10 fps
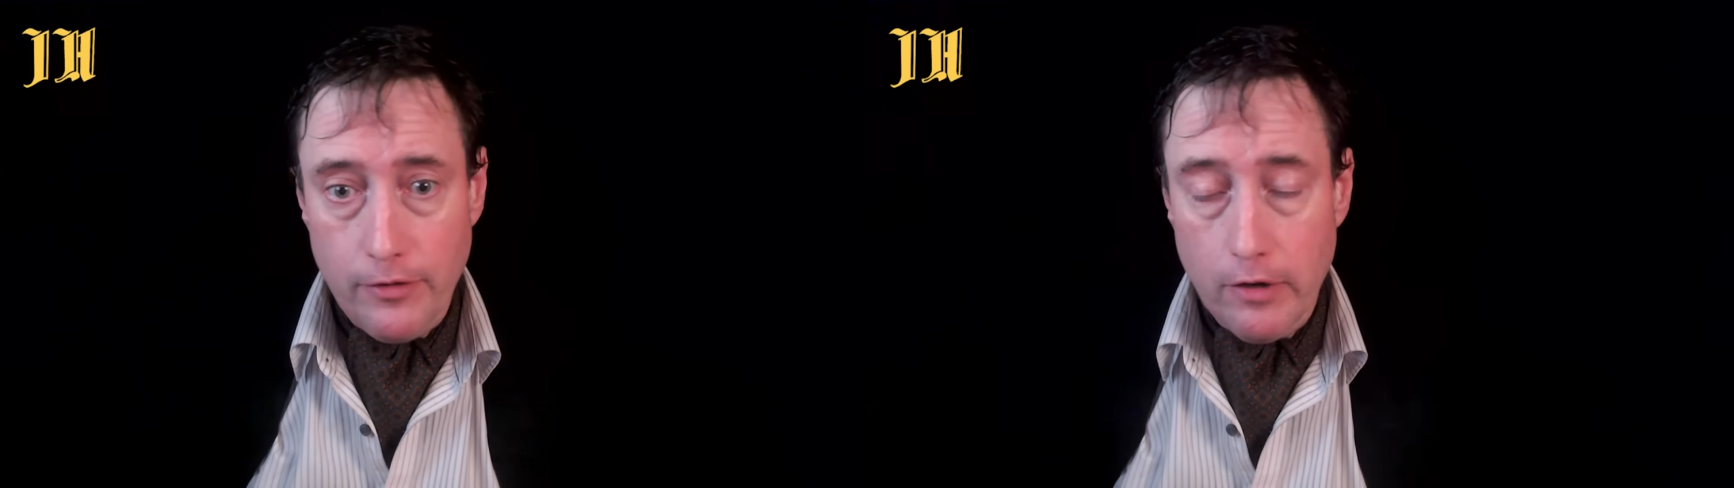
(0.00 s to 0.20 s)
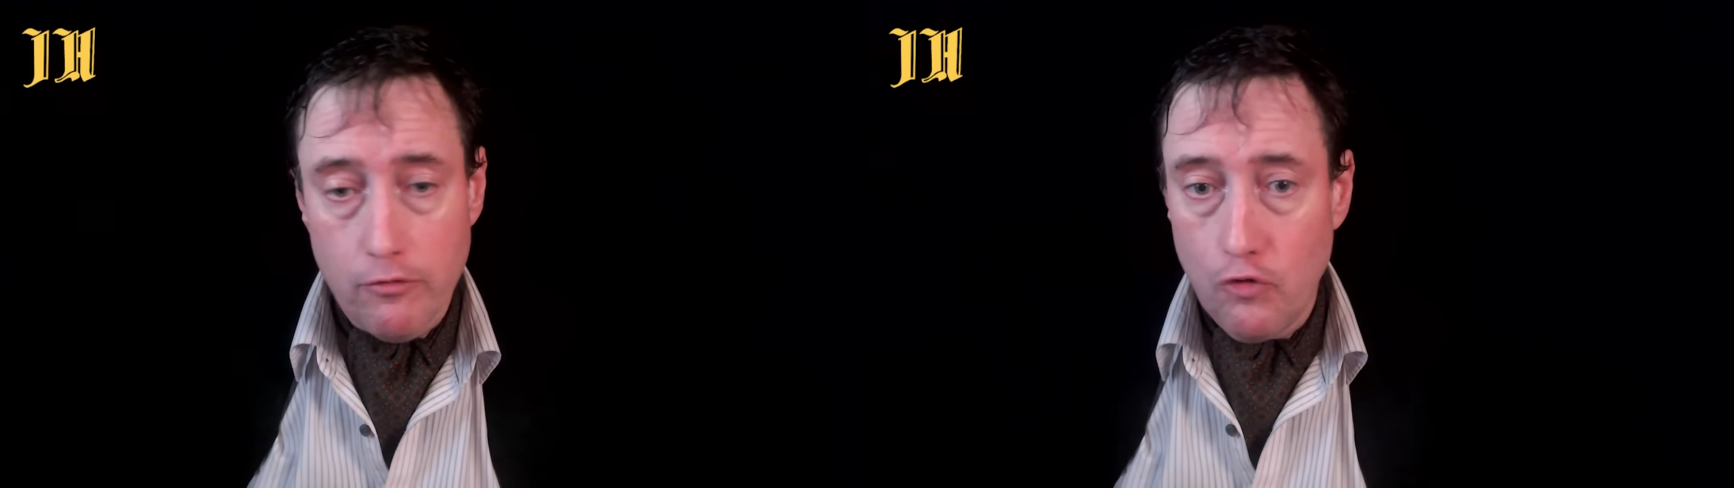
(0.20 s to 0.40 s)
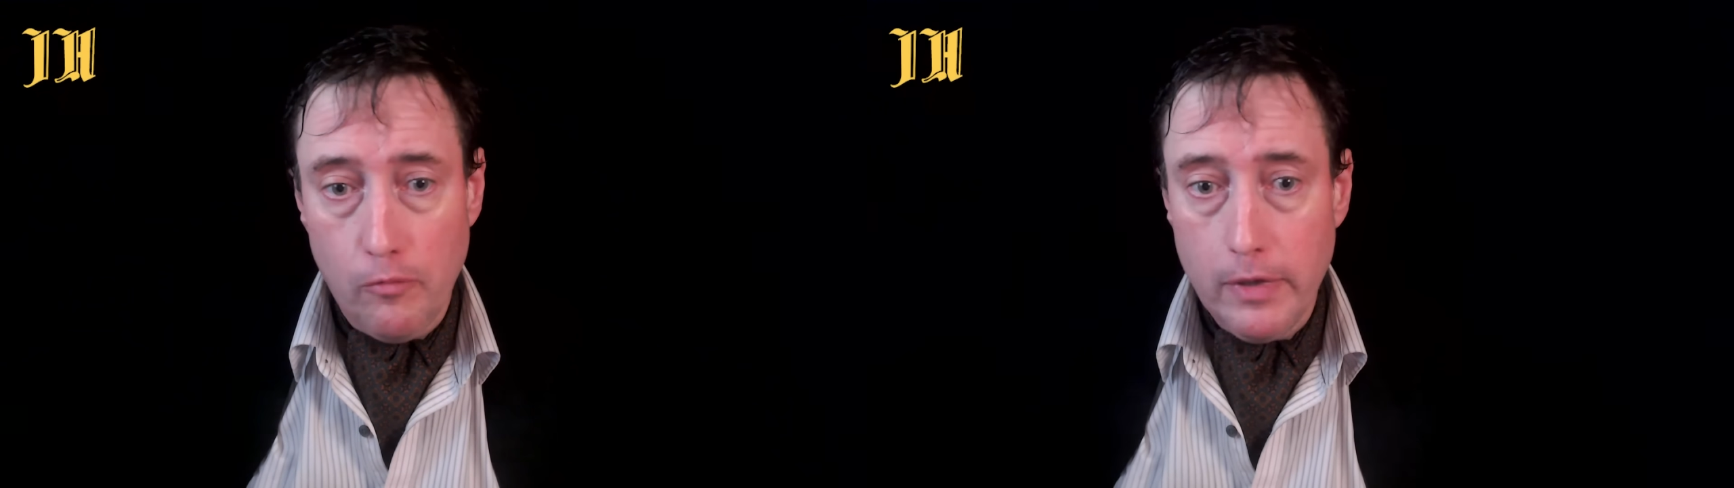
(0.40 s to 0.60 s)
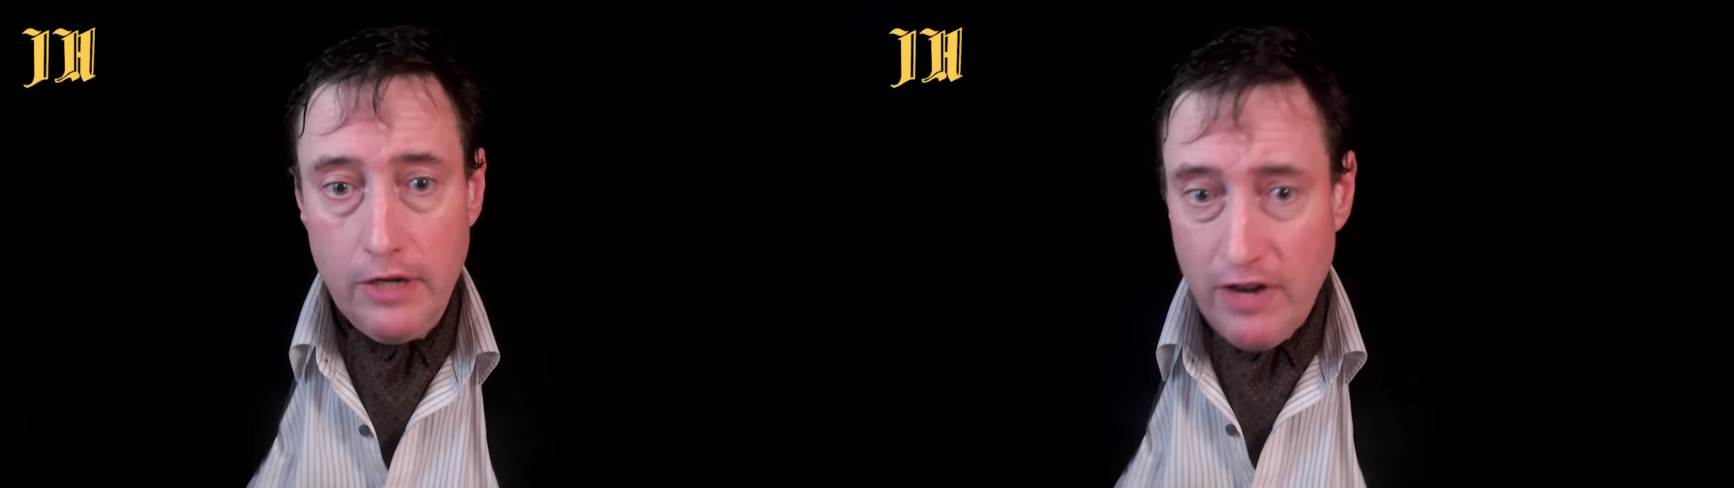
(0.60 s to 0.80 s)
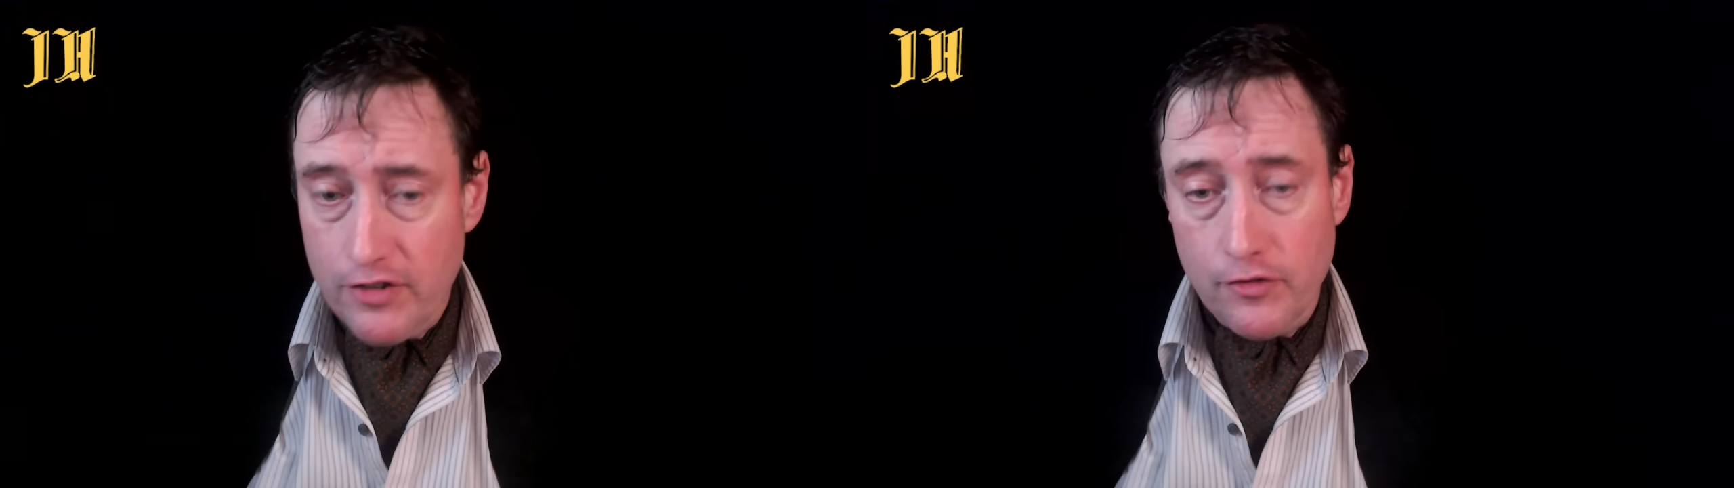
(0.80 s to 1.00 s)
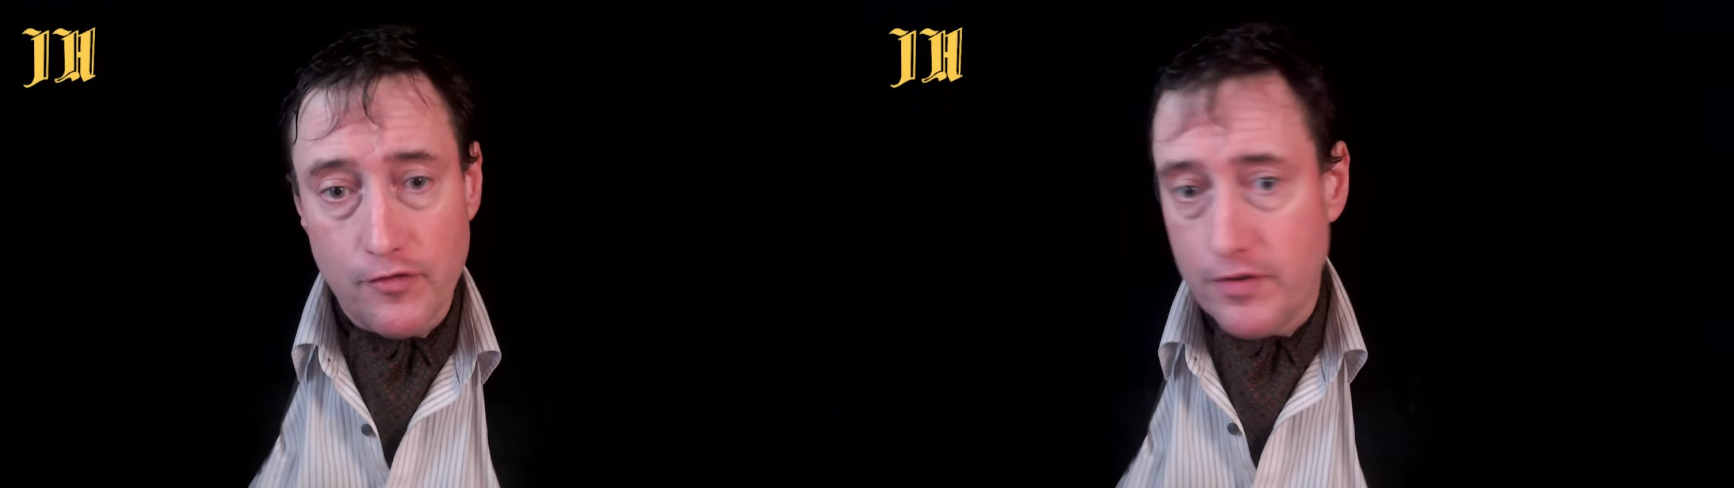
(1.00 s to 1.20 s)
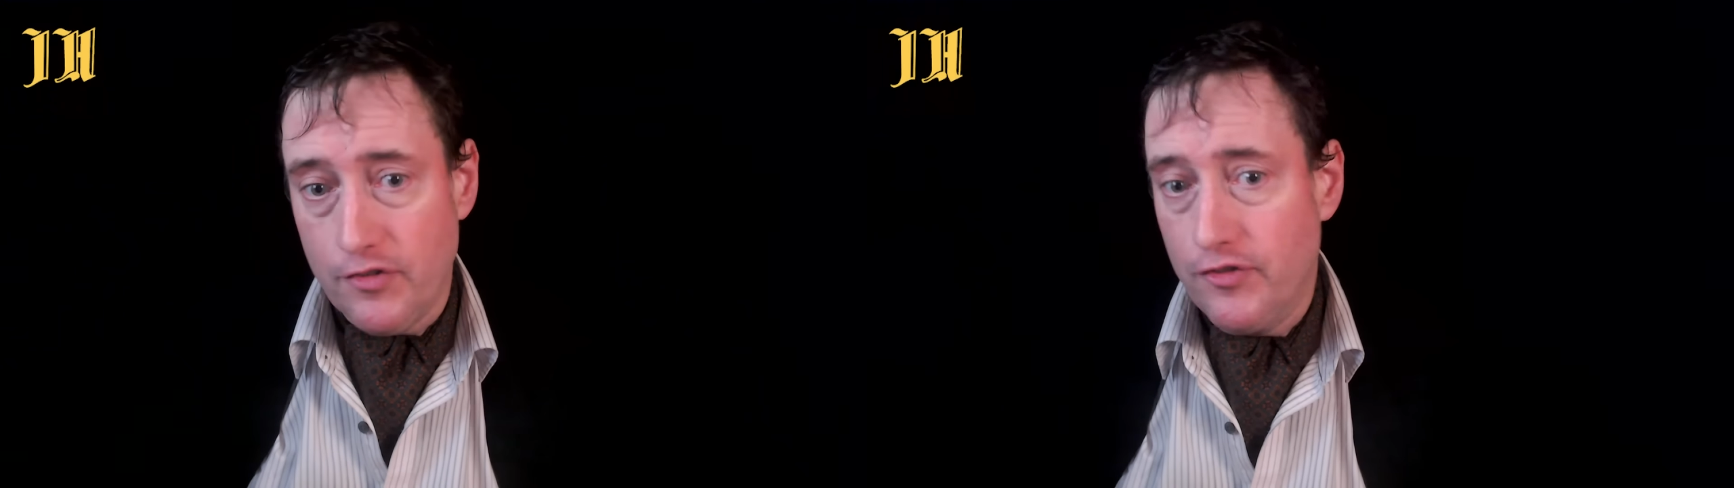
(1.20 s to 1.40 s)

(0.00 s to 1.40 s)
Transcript: there are normally reasons for this,